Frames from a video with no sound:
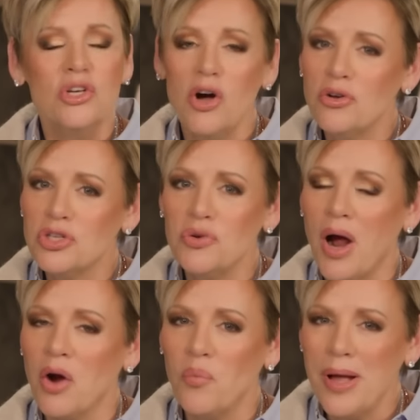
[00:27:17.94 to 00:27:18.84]
Go to
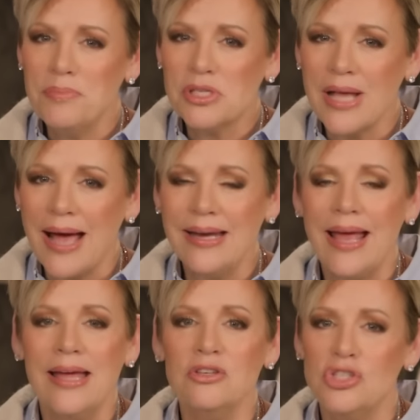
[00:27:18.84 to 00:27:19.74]
our website
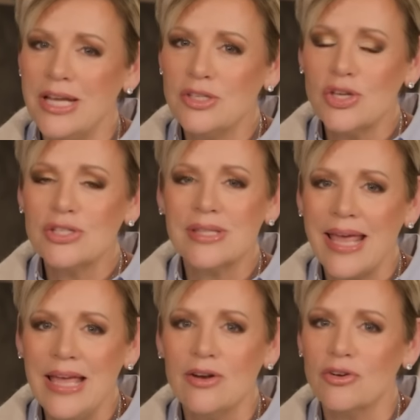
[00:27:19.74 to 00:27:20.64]
at
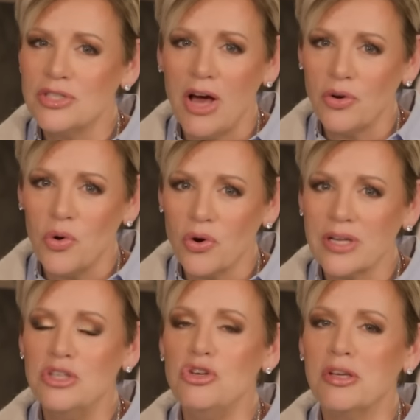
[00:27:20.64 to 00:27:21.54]

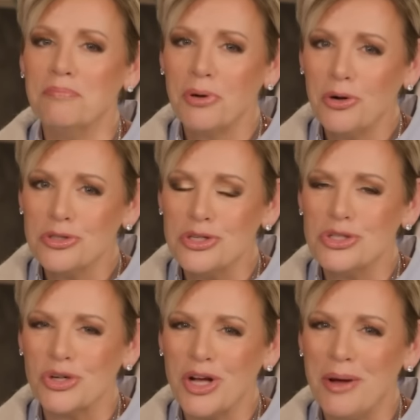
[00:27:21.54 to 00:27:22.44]
JesusTheHealer.org and you can
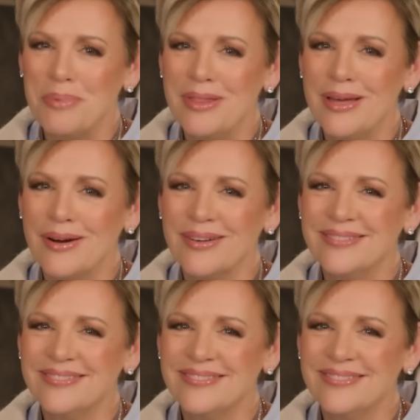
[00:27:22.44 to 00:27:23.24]
purchase your copy there.